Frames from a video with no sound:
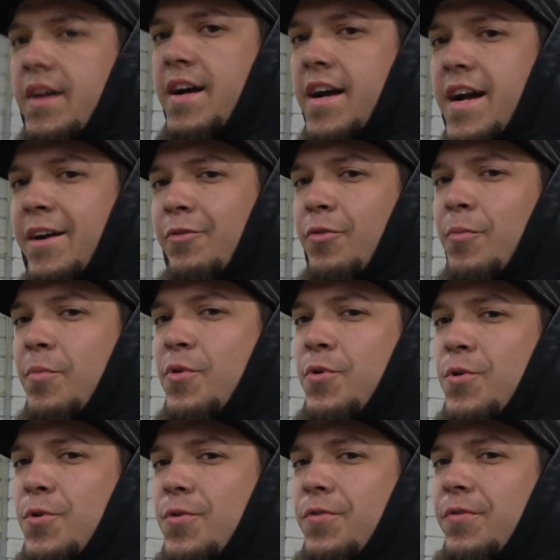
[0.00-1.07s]
have
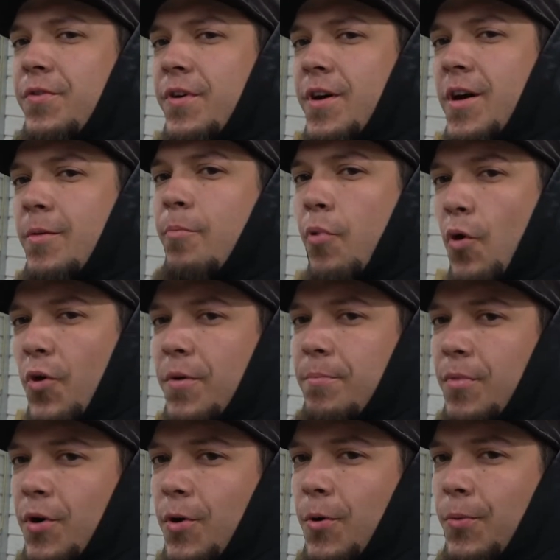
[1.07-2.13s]
remove a
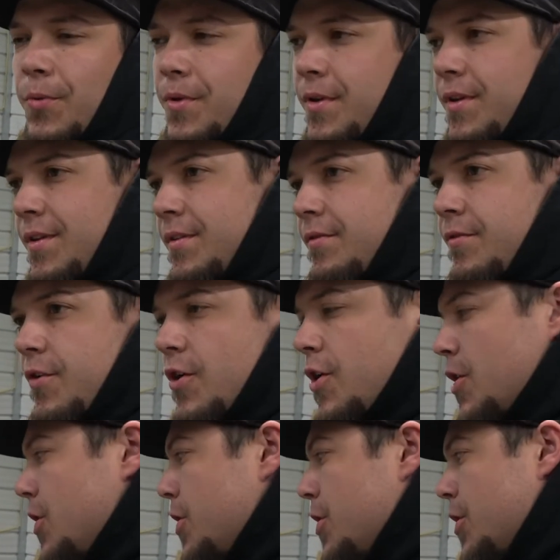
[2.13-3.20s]
broken bolt
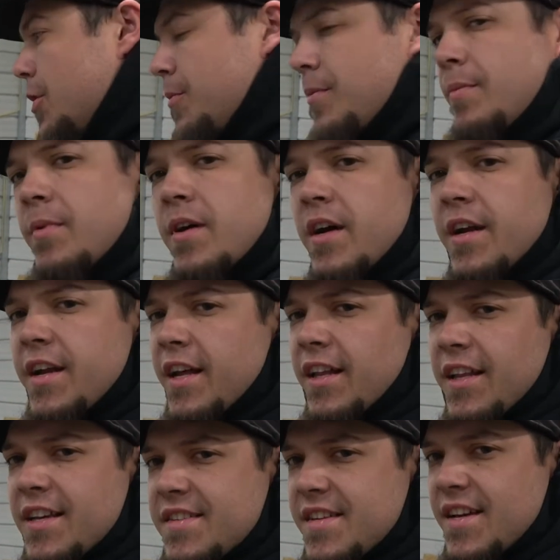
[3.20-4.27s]
from an
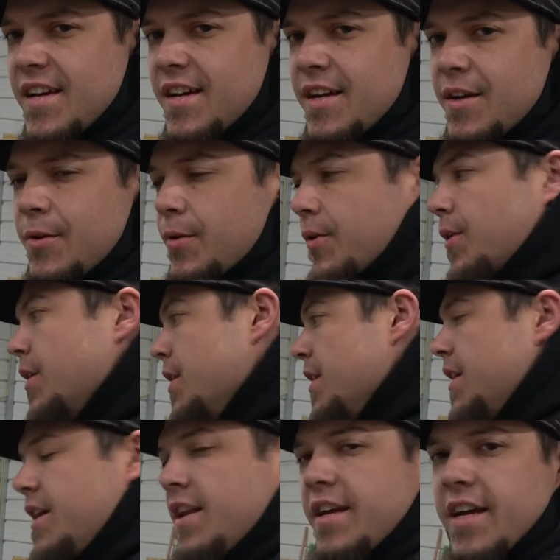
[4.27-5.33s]
LS head or
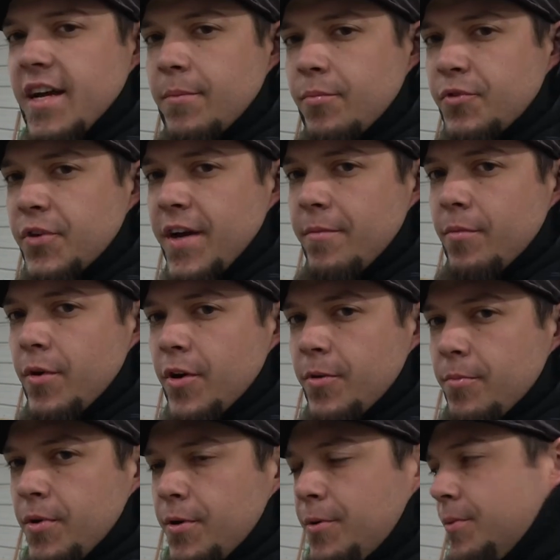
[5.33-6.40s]
any kind of type of
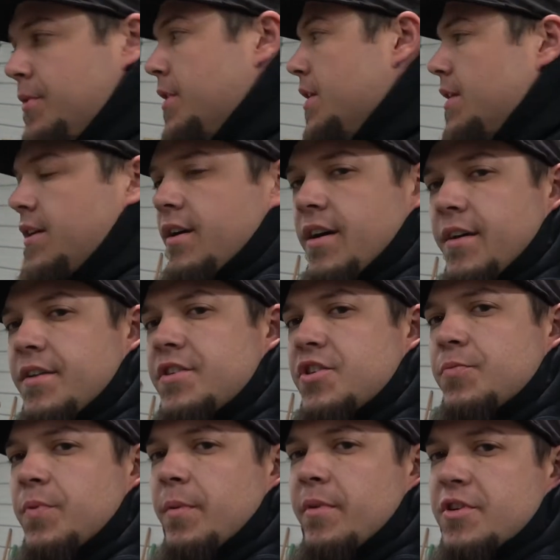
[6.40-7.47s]
broken bolt.
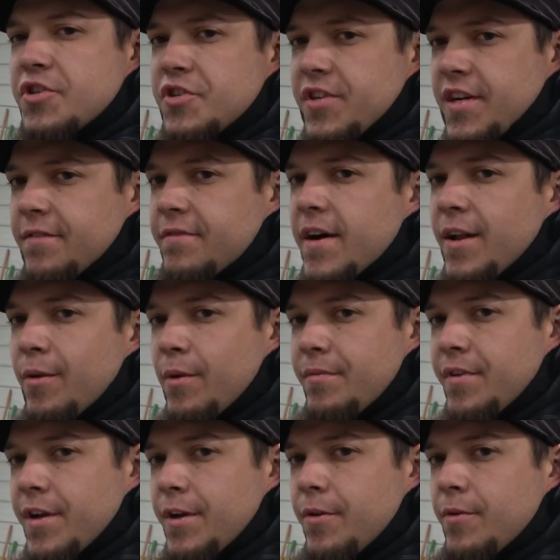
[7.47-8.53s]
This is pretty much just like a
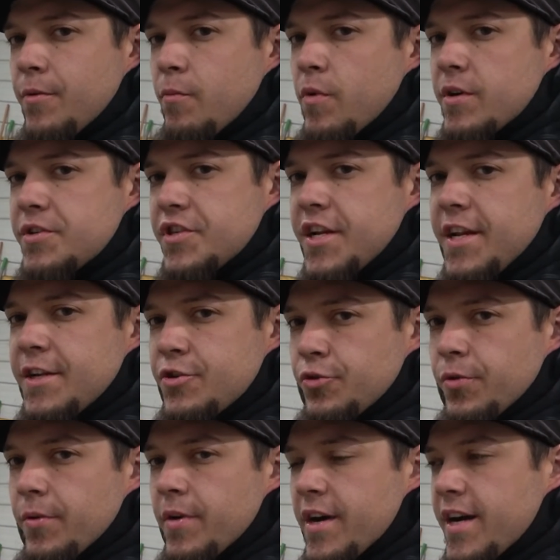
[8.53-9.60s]
follow-up video on what JD
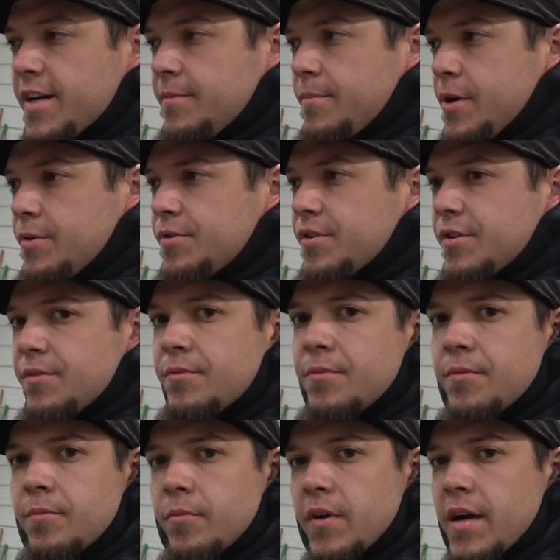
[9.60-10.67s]
Joyride
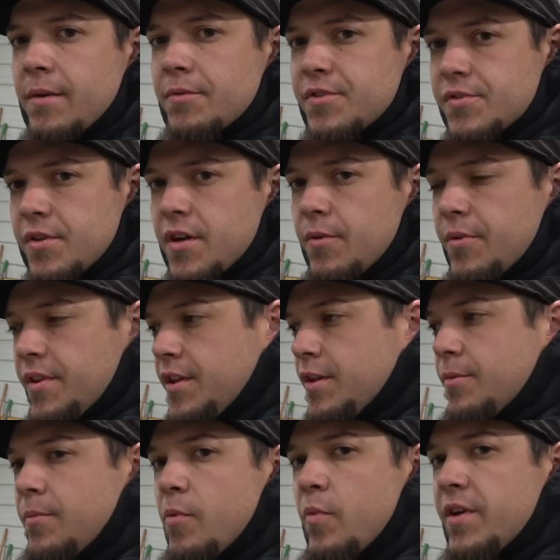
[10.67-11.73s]
posted when I was with
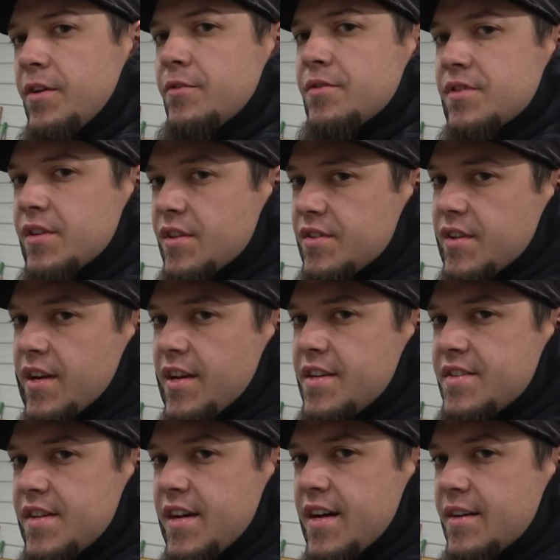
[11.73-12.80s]
him and we used a set of
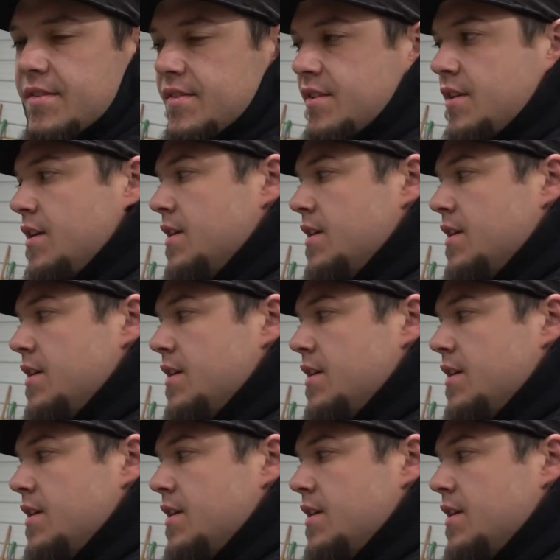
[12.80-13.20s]
easy outs.